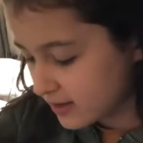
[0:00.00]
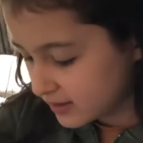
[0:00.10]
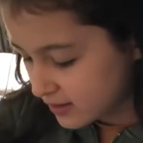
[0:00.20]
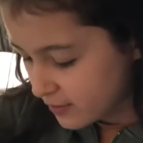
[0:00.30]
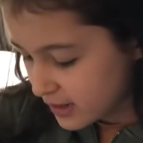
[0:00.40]

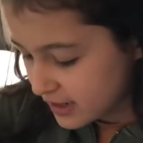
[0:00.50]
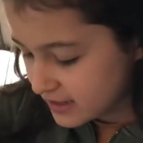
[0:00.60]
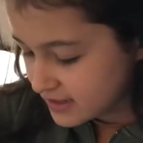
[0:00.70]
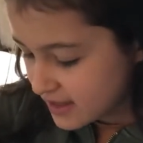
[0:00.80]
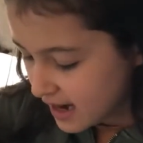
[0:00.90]
So it
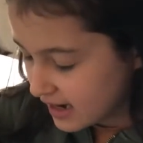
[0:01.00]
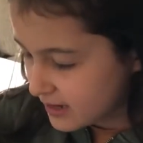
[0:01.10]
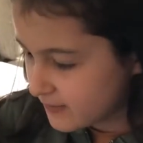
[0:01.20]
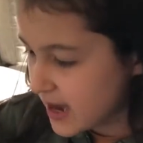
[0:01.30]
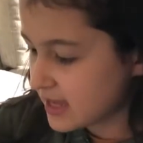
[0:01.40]
is
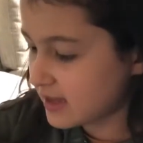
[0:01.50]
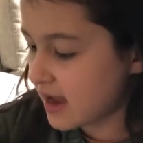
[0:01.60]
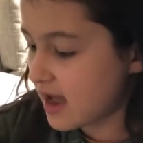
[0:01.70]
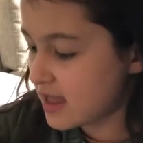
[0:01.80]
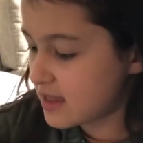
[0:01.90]
negative 8
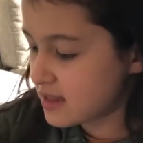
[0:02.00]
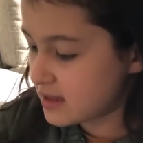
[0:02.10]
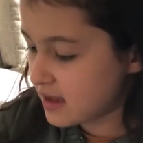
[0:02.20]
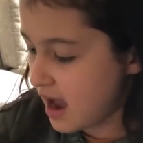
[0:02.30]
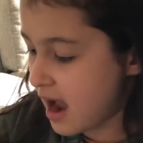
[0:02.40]

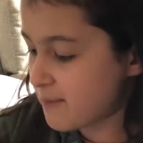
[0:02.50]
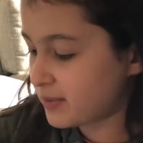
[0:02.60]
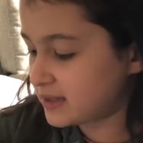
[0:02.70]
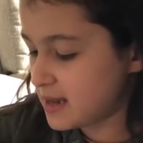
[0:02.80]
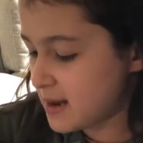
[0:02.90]
and
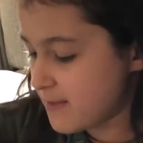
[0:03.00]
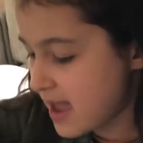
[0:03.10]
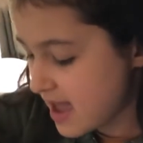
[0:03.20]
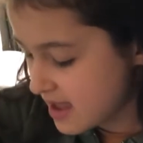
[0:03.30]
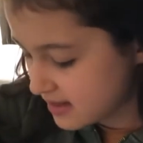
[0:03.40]
positive
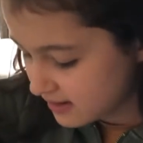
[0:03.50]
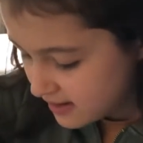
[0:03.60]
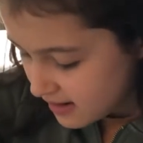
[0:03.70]
8.